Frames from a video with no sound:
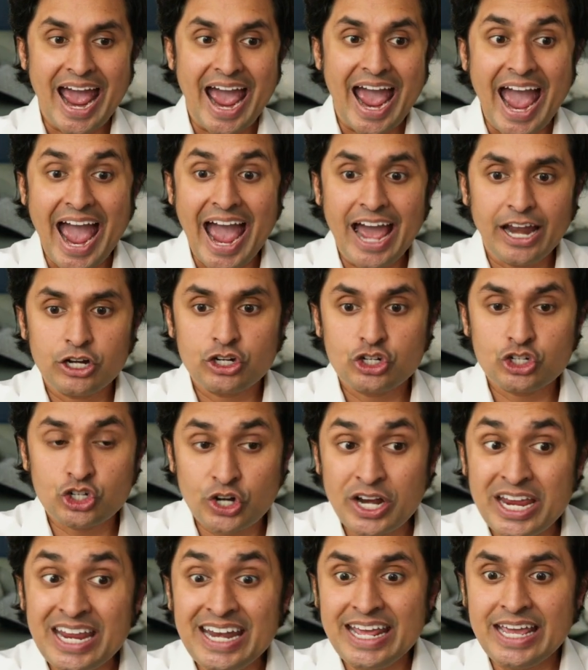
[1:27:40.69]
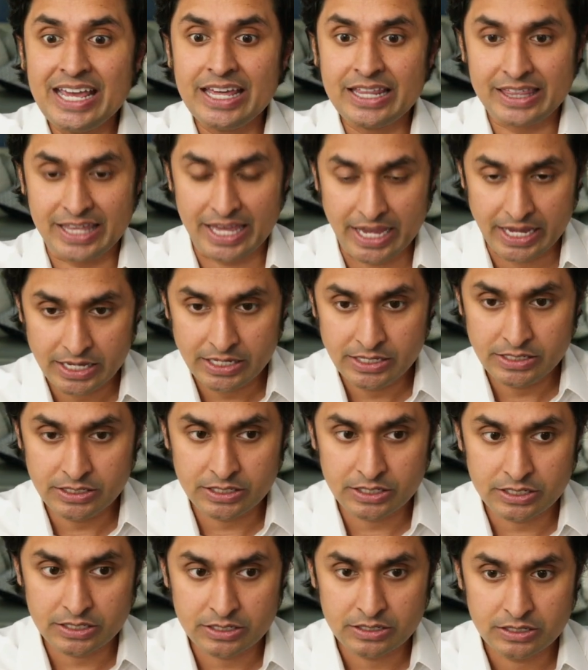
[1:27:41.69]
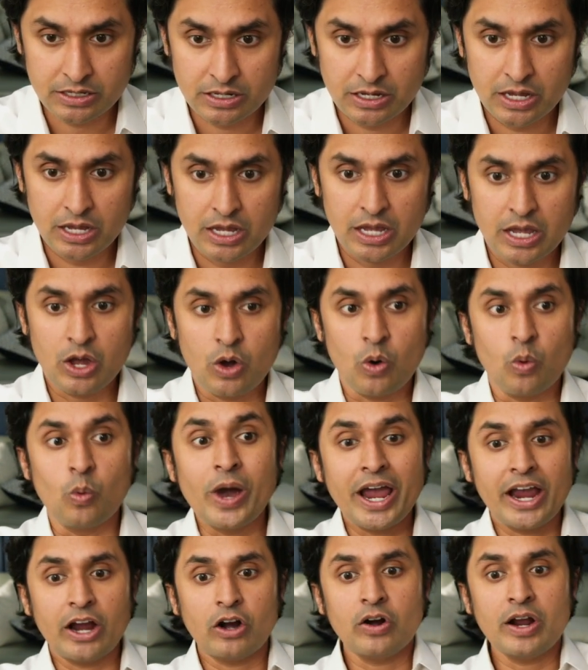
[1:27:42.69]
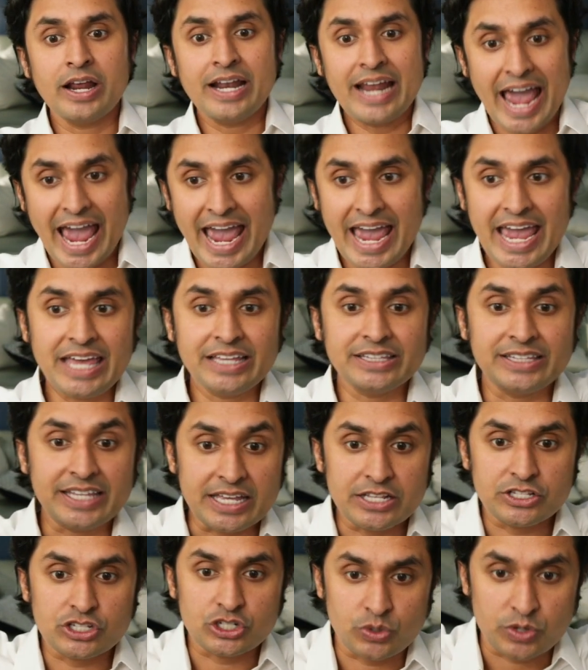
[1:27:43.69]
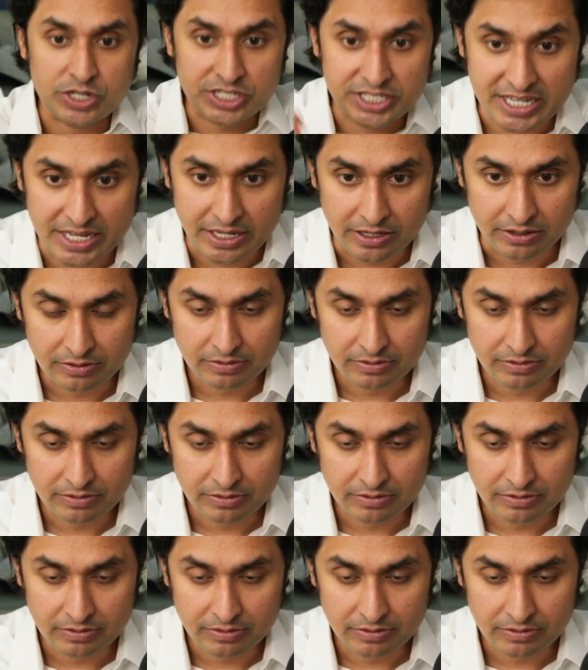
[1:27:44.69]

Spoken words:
at treating things where an A leads to a Z.